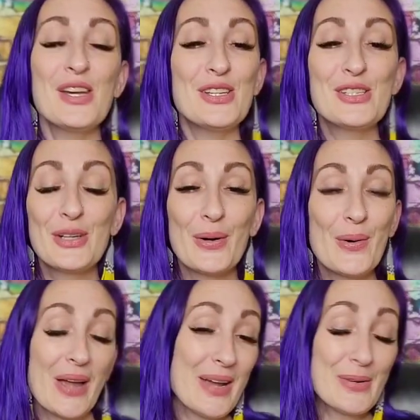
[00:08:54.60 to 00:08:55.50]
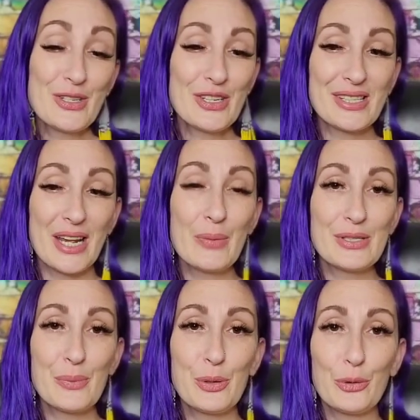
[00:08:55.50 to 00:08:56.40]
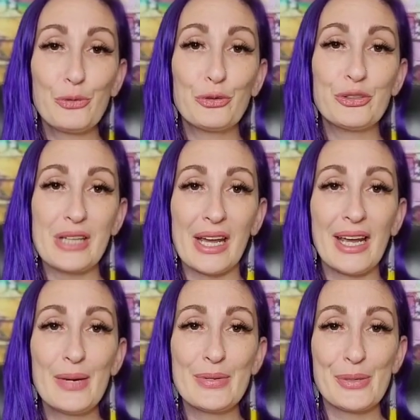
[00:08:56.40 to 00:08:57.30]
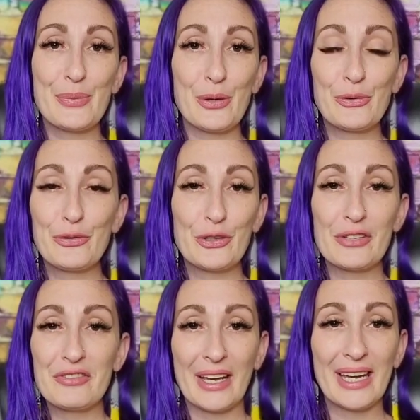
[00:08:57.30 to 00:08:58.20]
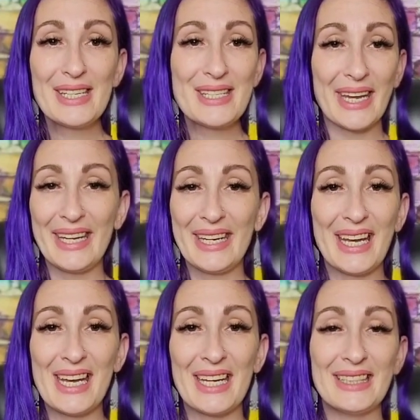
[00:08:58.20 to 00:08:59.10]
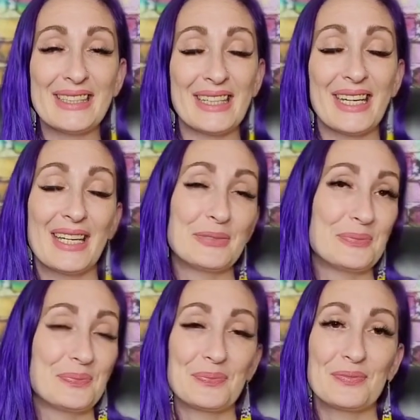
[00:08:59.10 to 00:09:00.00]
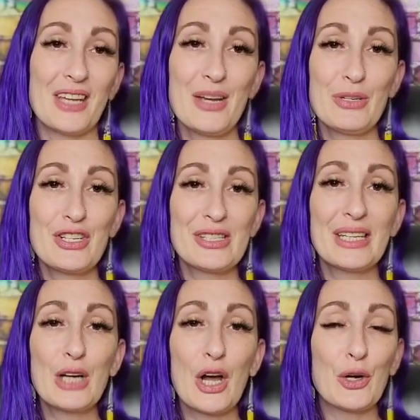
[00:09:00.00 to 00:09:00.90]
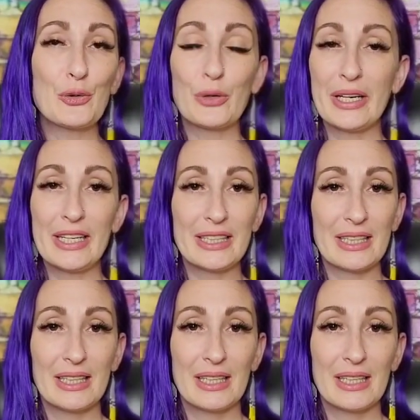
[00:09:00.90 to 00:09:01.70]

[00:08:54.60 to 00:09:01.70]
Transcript: So it was a beautiful day. It was a beautiful event, and it was just a great,